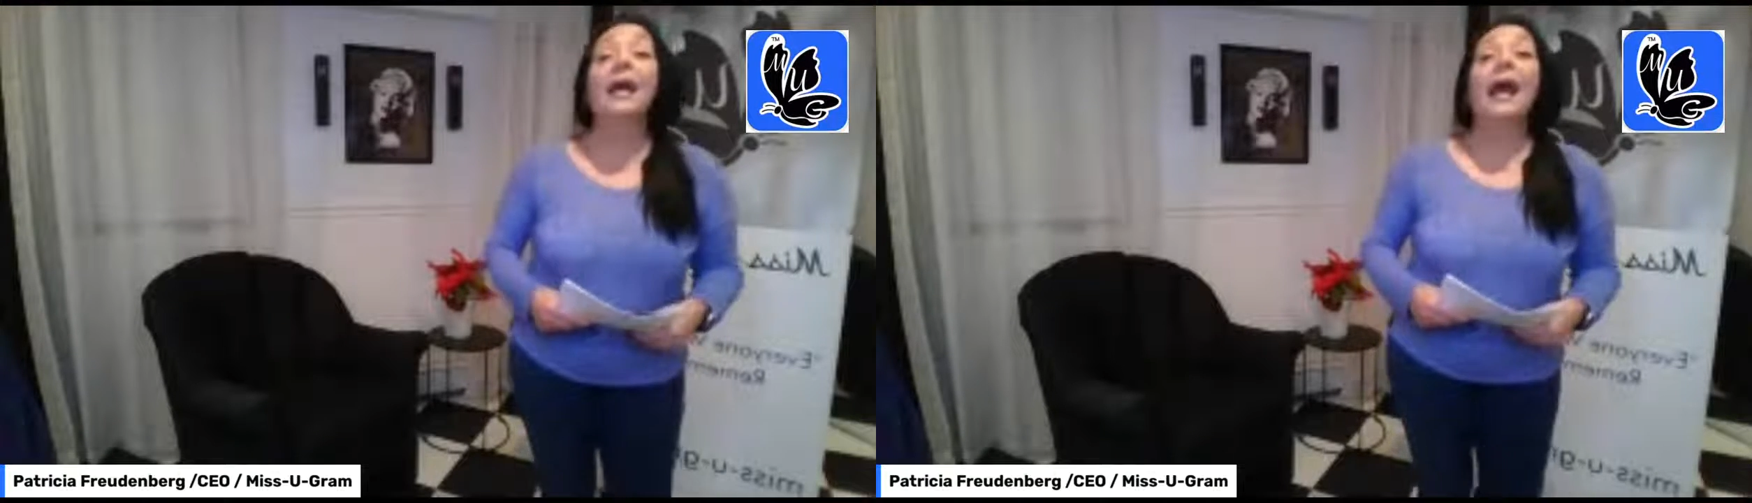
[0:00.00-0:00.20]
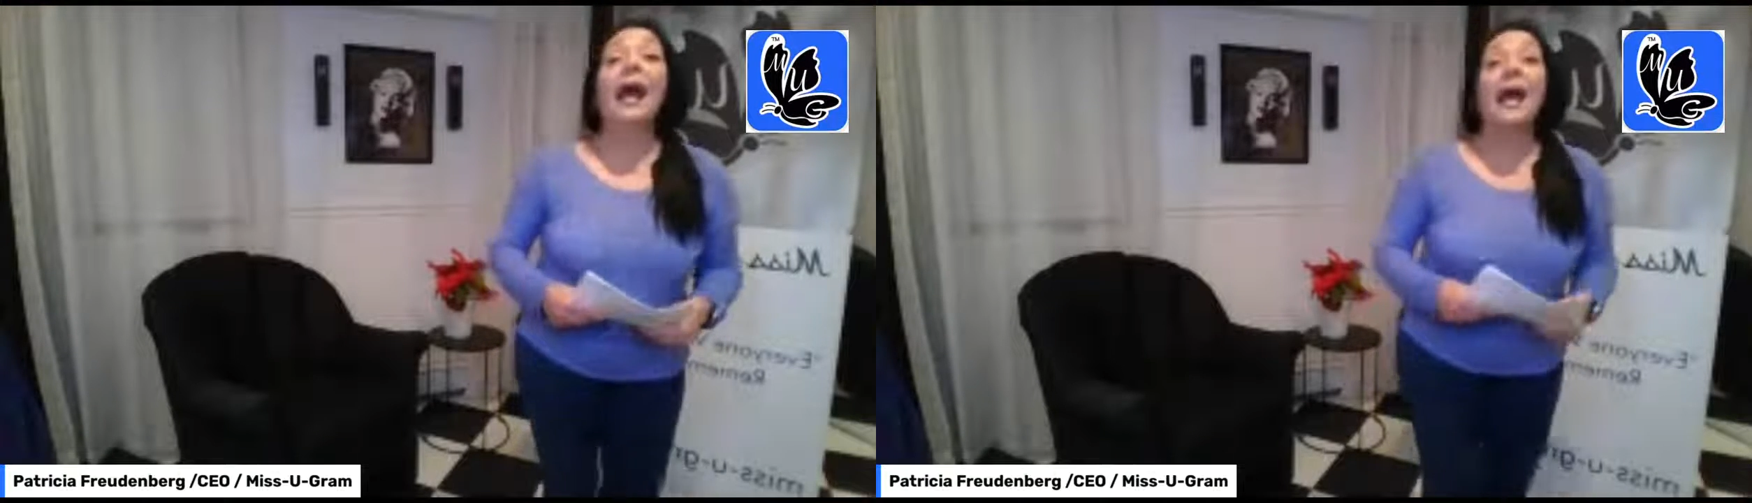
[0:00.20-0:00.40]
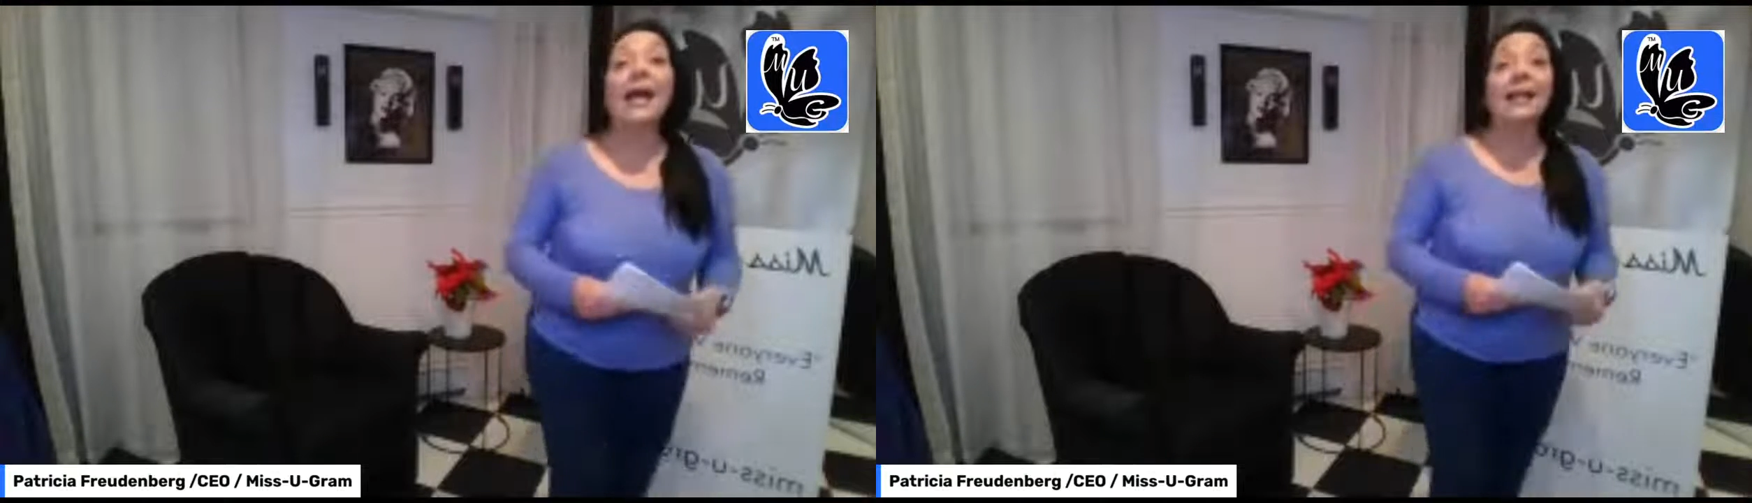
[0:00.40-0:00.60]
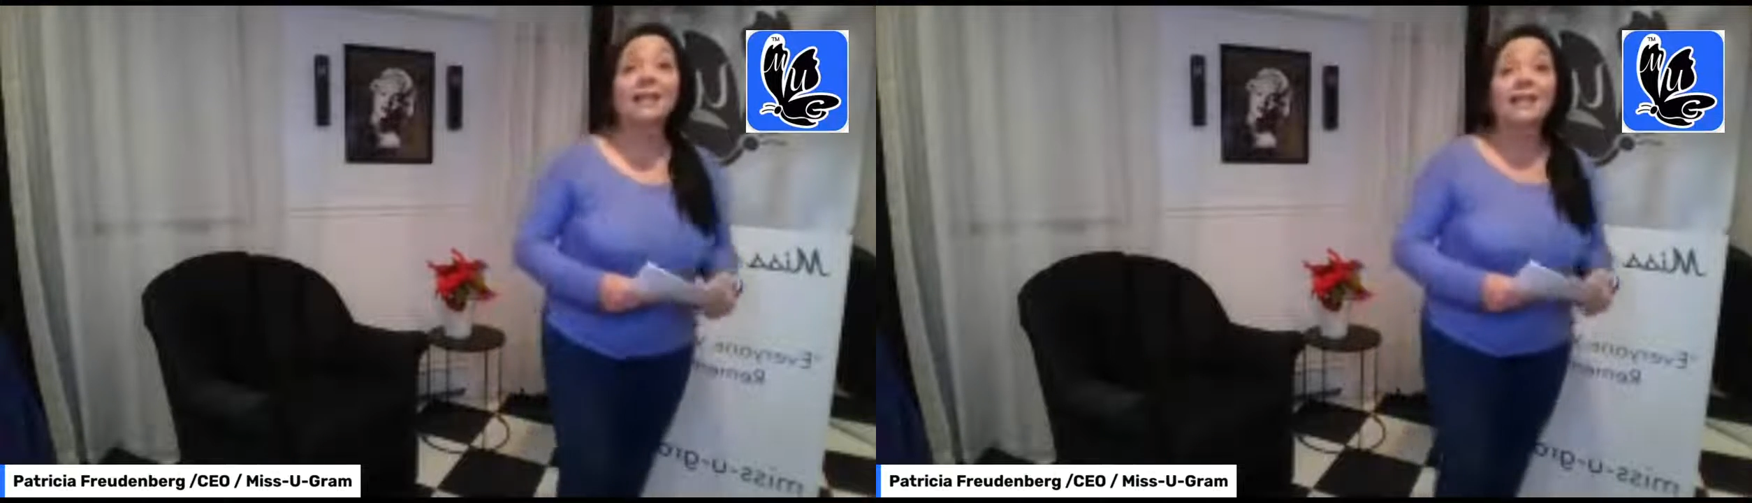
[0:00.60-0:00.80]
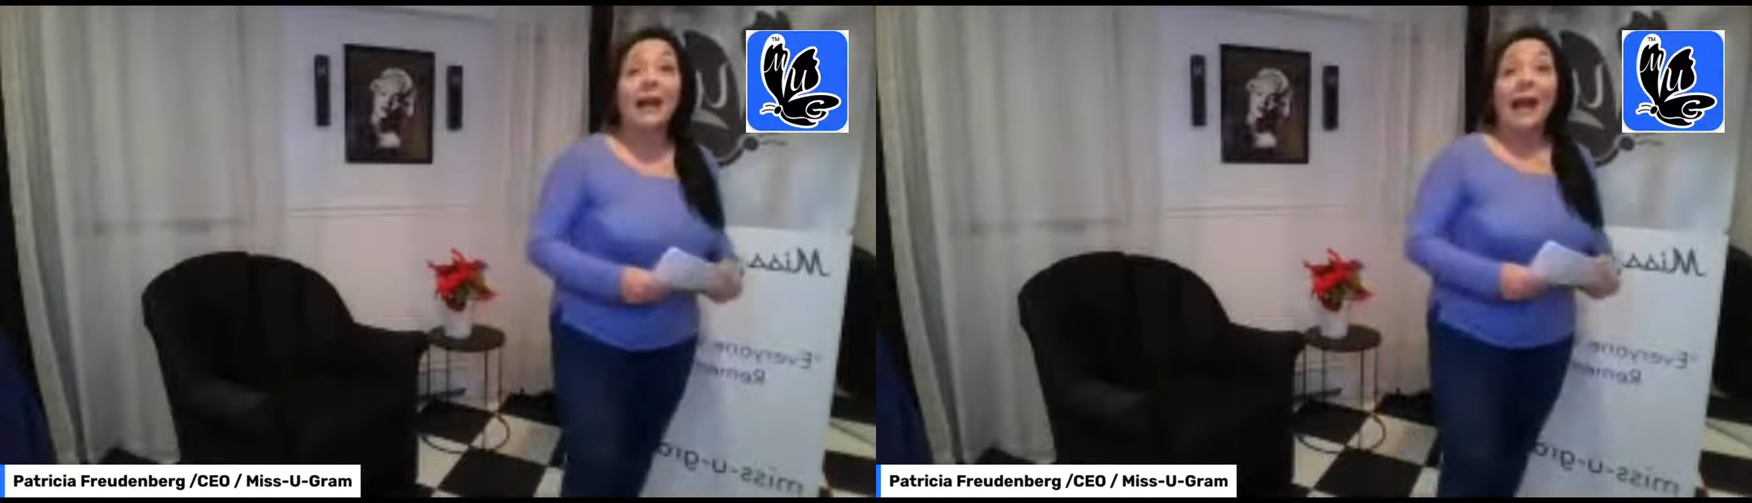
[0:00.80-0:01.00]
And
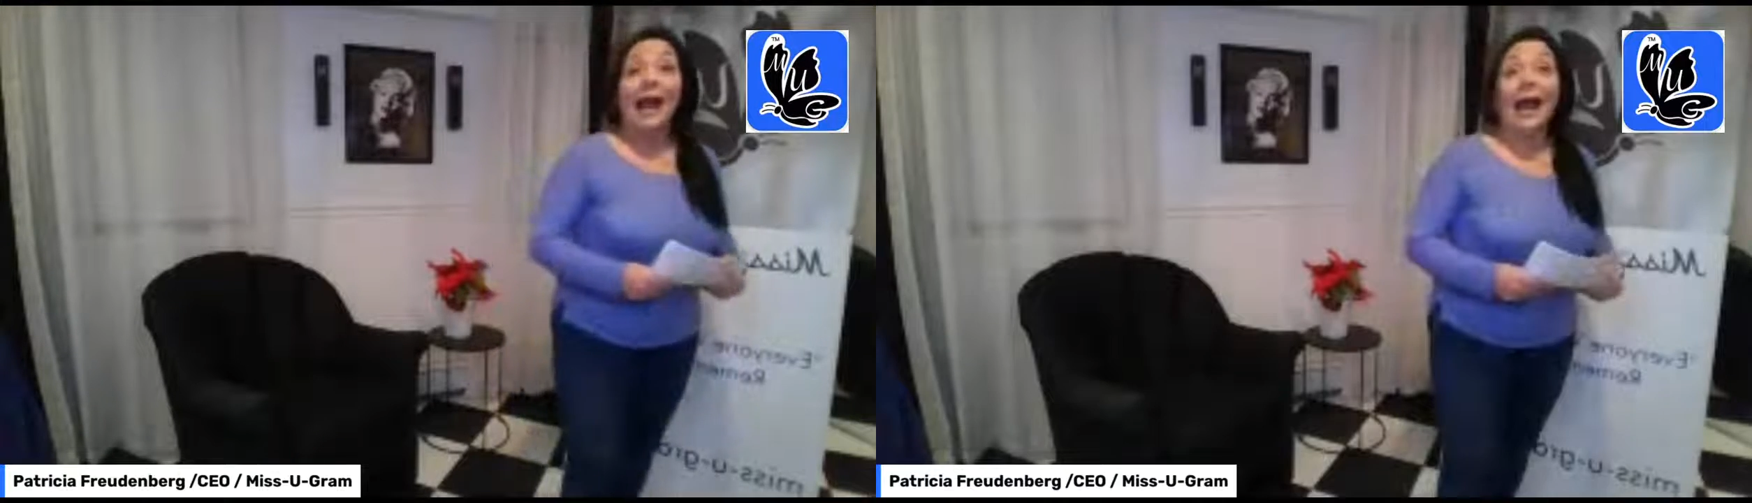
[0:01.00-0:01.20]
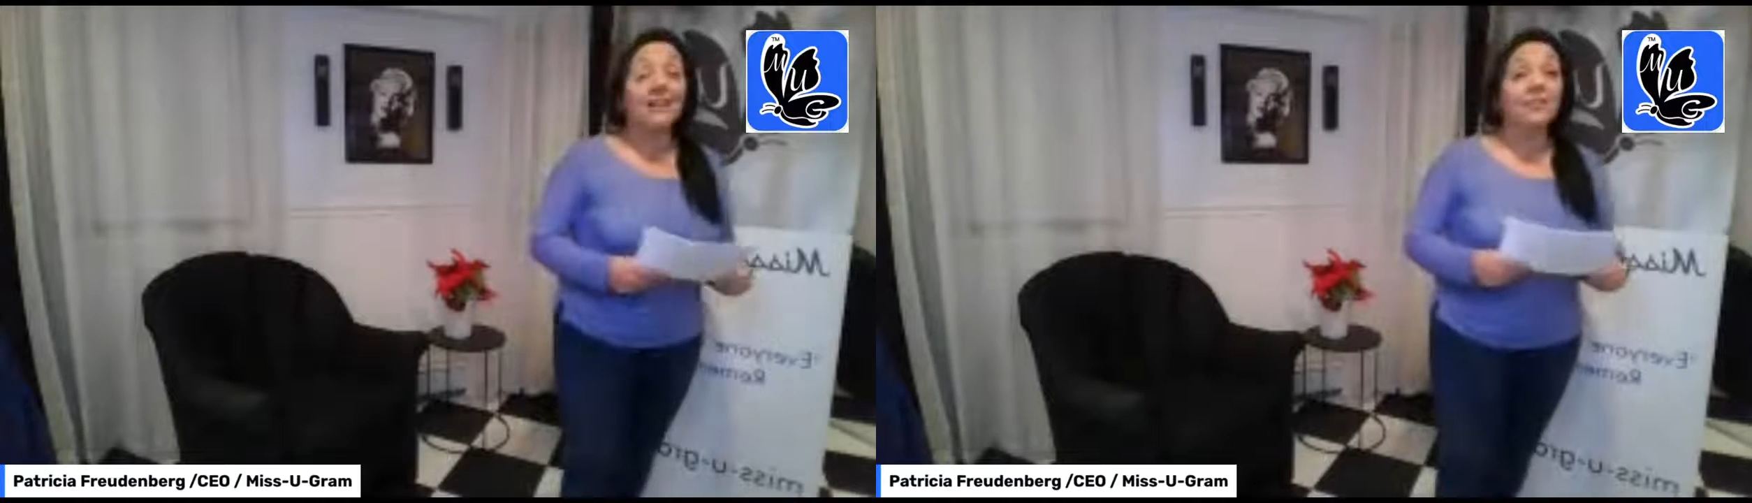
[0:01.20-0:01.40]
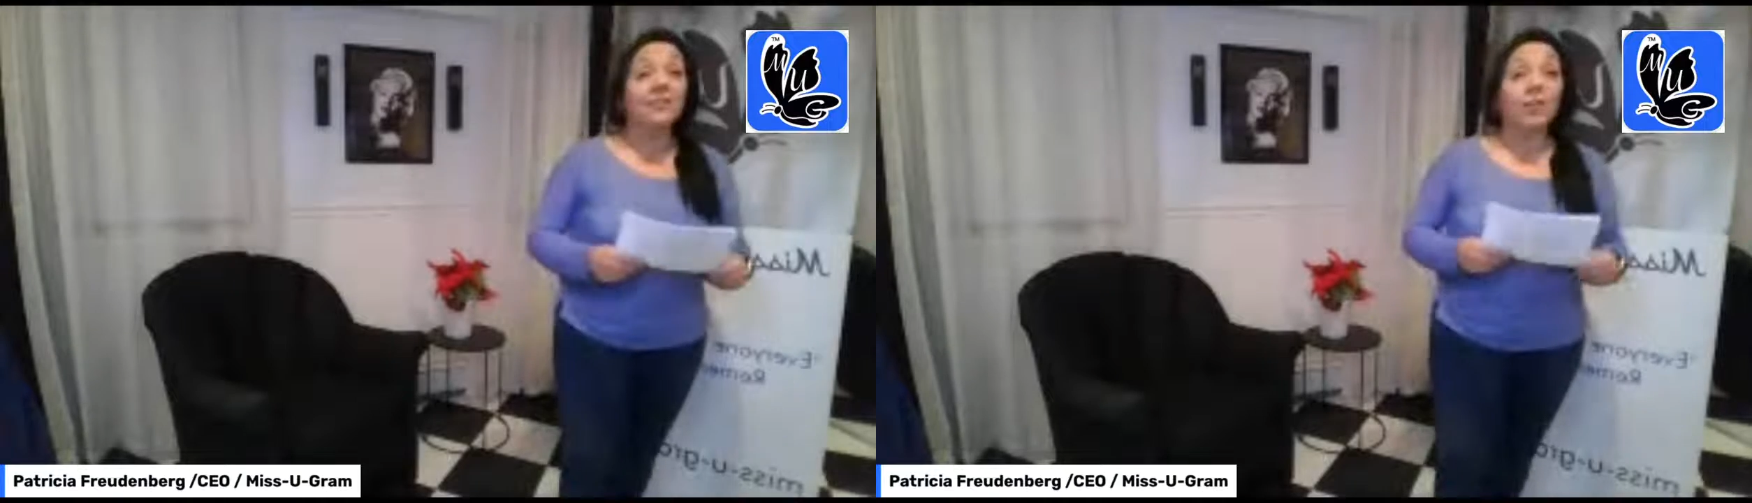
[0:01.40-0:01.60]
as the